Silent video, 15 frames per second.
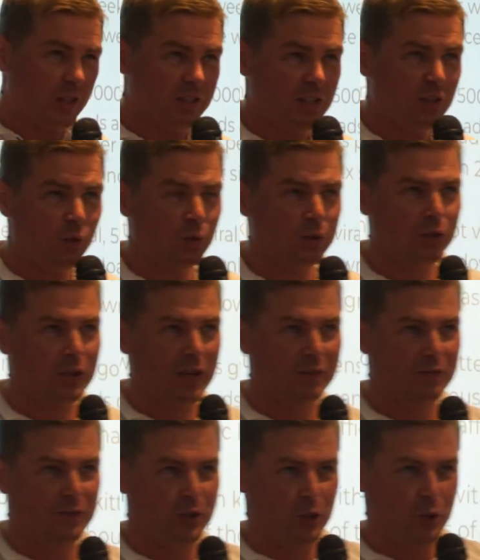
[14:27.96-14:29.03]
I didn't want to
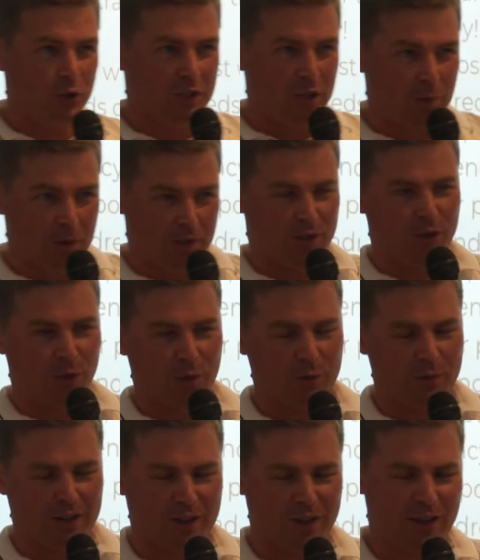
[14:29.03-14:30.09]
dive too deep in the topic,
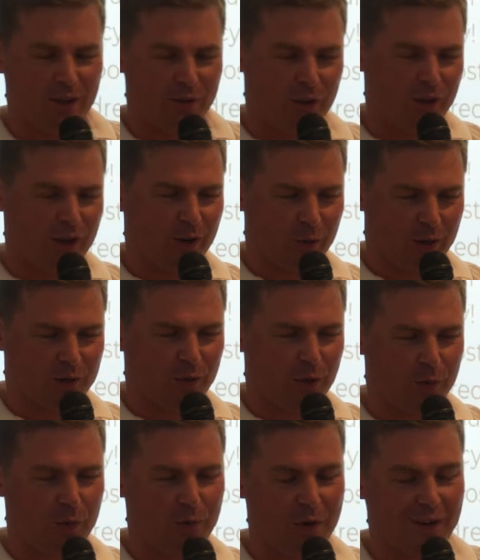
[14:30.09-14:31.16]
but then I figured out while
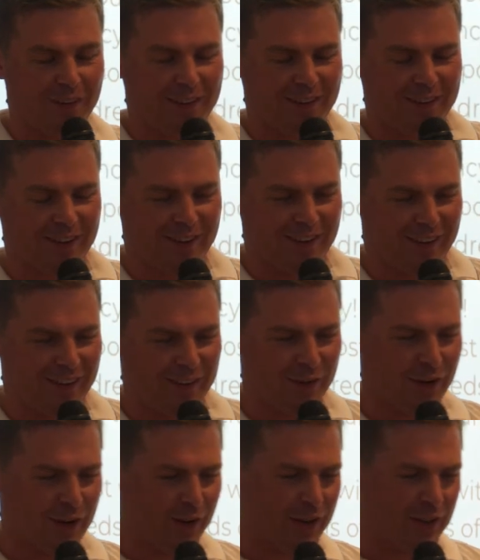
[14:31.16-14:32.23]
preparing, I
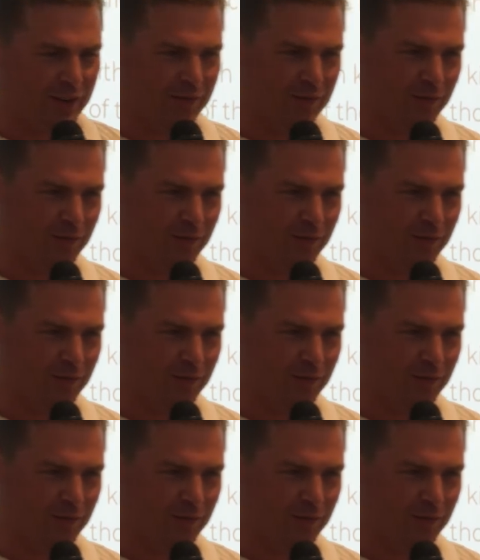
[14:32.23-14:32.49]
figured out that